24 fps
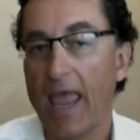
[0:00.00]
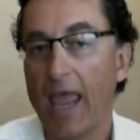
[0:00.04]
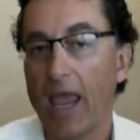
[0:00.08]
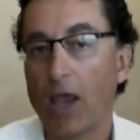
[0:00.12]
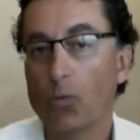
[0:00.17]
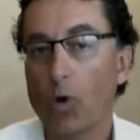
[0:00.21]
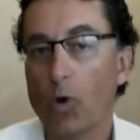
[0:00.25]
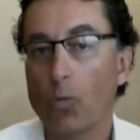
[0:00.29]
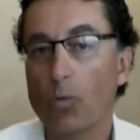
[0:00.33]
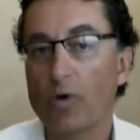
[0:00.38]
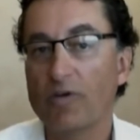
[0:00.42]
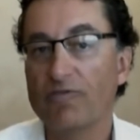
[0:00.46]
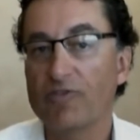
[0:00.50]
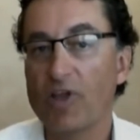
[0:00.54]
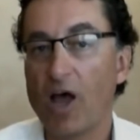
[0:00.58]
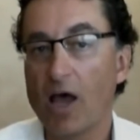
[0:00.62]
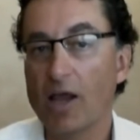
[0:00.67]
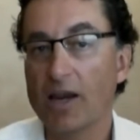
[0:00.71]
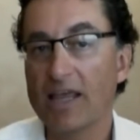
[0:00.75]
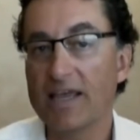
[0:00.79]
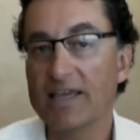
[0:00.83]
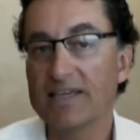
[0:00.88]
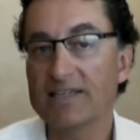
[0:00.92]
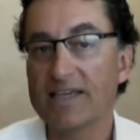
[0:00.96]
And what we've
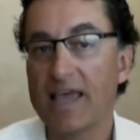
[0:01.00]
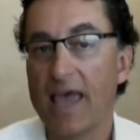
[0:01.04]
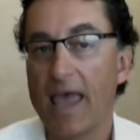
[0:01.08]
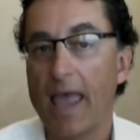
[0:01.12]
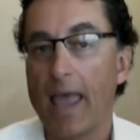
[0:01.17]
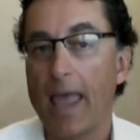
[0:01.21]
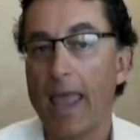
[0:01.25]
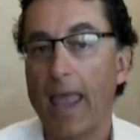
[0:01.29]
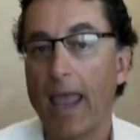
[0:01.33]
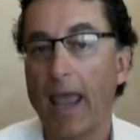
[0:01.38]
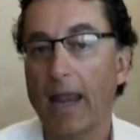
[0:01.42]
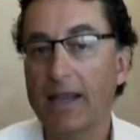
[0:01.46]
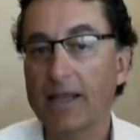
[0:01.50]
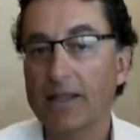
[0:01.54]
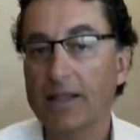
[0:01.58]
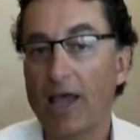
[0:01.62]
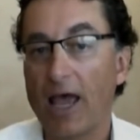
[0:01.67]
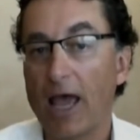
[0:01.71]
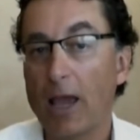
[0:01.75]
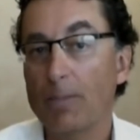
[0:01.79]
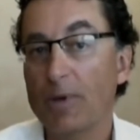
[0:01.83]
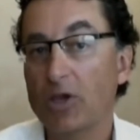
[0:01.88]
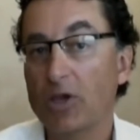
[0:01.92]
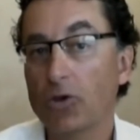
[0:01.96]
done is,
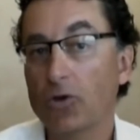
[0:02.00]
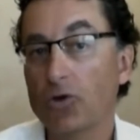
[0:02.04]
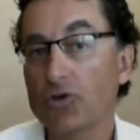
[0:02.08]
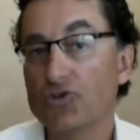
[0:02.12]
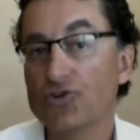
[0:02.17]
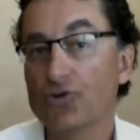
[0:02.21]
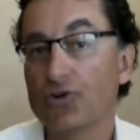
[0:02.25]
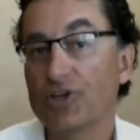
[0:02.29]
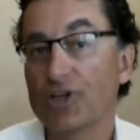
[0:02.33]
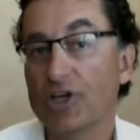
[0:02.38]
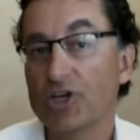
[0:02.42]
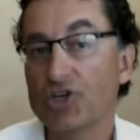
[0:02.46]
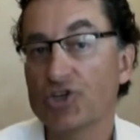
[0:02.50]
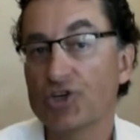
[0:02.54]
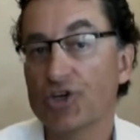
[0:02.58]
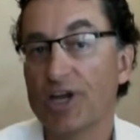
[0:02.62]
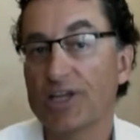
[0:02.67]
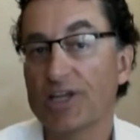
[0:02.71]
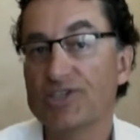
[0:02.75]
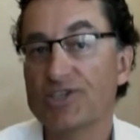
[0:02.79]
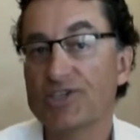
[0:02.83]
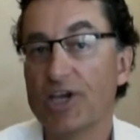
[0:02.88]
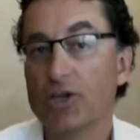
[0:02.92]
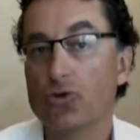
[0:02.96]
anytime a user
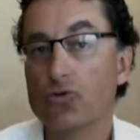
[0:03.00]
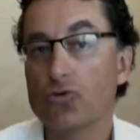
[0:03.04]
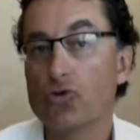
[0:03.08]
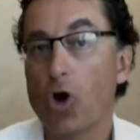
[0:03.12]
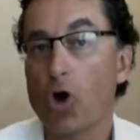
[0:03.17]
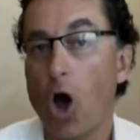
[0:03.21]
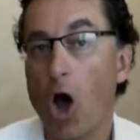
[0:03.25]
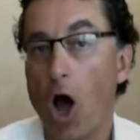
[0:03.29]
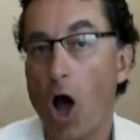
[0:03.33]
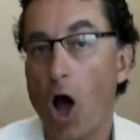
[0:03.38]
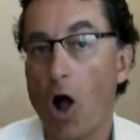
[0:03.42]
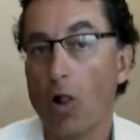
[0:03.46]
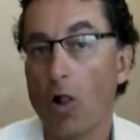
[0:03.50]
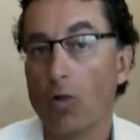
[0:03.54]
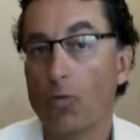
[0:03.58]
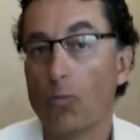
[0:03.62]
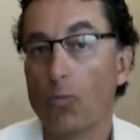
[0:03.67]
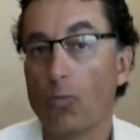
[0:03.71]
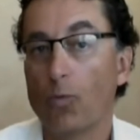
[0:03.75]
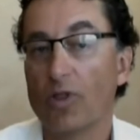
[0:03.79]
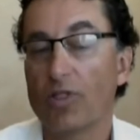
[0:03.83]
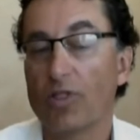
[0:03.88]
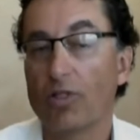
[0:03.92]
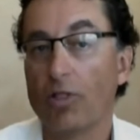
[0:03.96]
initiates a new call
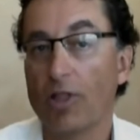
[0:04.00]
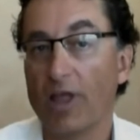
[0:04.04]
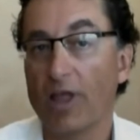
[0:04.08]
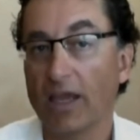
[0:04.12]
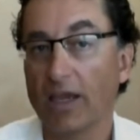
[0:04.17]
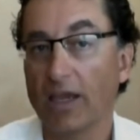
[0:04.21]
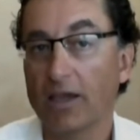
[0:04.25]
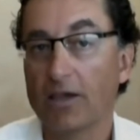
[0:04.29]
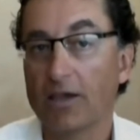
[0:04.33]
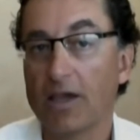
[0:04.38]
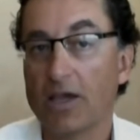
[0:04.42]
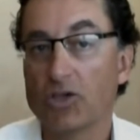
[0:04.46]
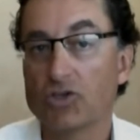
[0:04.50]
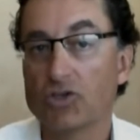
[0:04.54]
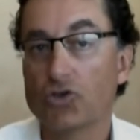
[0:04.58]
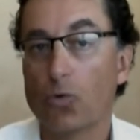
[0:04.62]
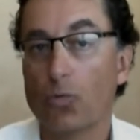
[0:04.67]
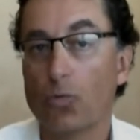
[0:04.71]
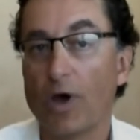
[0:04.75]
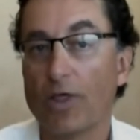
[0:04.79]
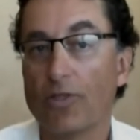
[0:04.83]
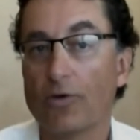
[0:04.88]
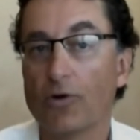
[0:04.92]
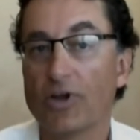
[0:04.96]
with Link, so
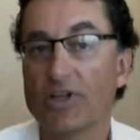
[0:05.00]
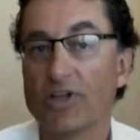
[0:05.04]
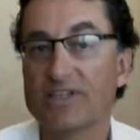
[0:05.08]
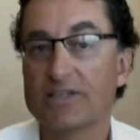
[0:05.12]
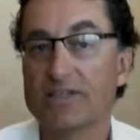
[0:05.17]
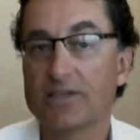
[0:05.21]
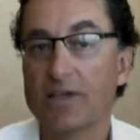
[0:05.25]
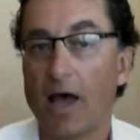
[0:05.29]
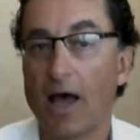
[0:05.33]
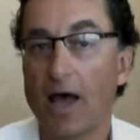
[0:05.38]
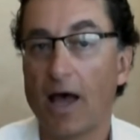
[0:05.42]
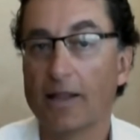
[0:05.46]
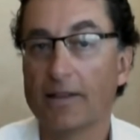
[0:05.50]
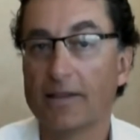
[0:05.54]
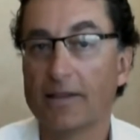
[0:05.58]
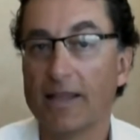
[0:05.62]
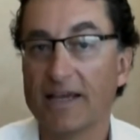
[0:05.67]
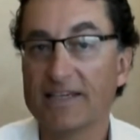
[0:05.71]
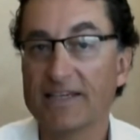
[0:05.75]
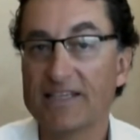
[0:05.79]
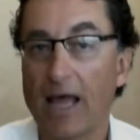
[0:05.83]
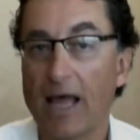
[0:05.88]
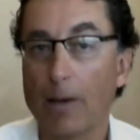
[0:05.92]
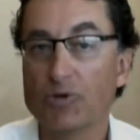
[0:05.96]
whether it's
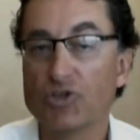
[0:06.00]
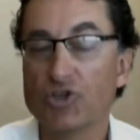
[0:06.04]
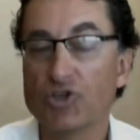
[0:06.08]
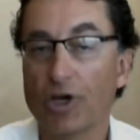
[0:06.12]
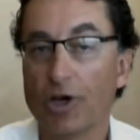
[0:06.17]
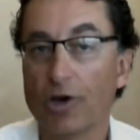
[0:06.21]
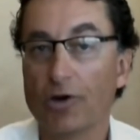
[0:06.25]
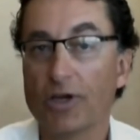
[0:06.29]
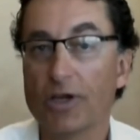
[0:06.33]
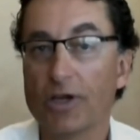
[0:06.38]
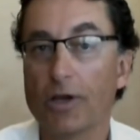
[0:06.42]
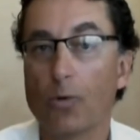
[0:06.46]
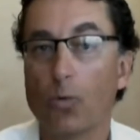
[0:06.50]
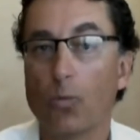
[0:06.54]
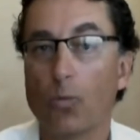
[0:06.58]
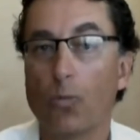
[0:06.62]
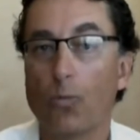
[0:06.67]
desktop sharing,